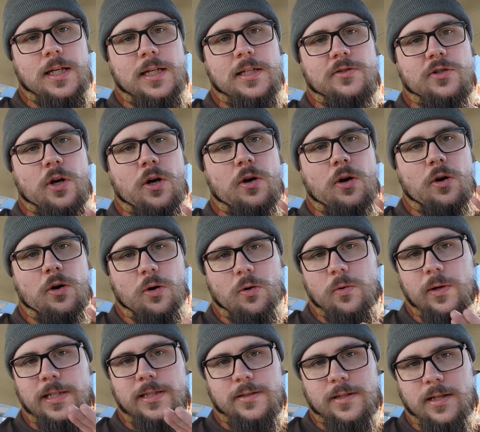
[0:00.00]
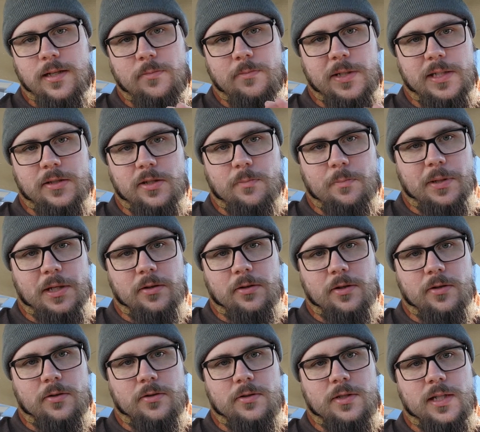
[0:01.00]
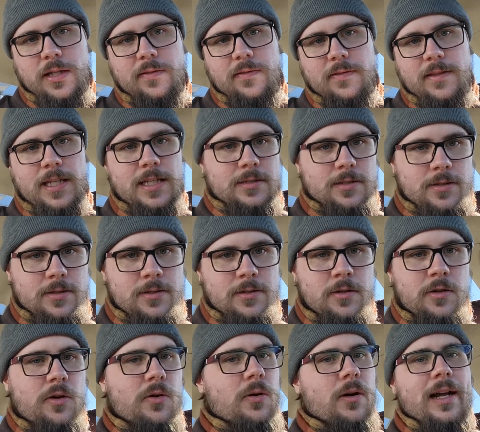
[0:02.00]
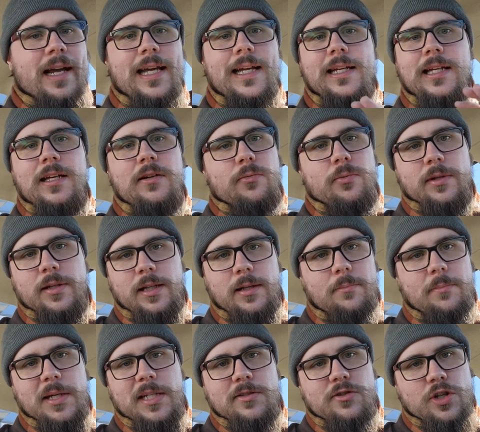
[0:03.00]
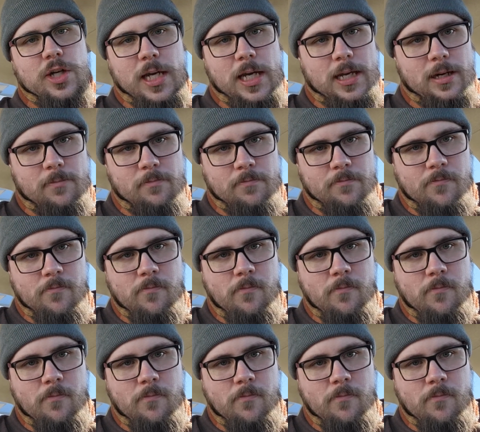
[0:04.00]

is always going to be superior to this or any really big chain.